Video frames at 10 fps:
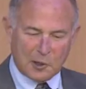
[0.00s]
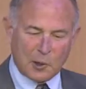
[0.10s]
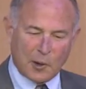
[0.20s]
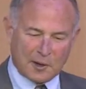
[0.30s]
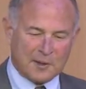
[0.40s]
New
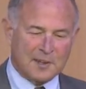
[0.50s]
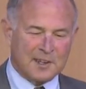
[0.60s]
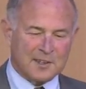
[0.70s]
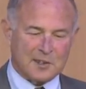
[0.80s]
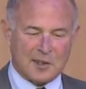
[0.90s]
York.
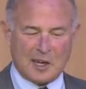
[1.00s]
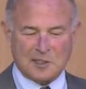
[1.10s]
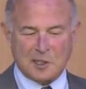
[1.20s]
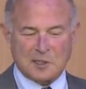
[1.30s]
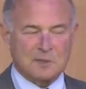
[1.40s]
This kind
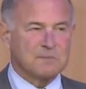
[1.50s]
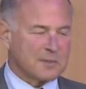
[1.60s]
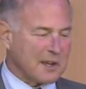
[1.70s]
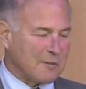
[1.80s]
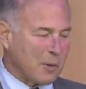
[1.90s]
of little,
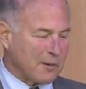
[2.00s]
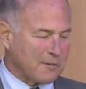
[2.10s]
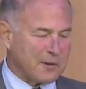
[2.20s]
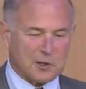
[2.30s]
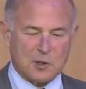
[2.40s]
kind of more of an
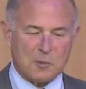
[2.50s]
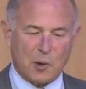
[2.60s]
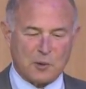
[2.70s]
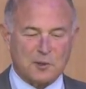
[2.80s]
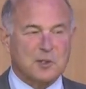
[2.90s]
affectionate
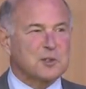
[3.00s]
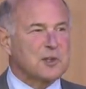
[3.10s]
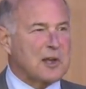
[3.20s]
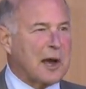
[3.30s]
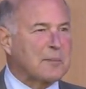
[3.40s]
portrait. This is
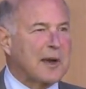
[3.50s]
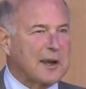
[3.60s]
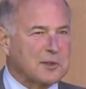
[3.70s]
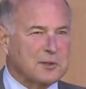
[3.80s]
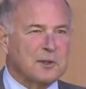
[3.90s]
the young
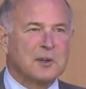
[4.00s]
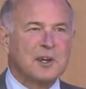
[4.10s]
Madison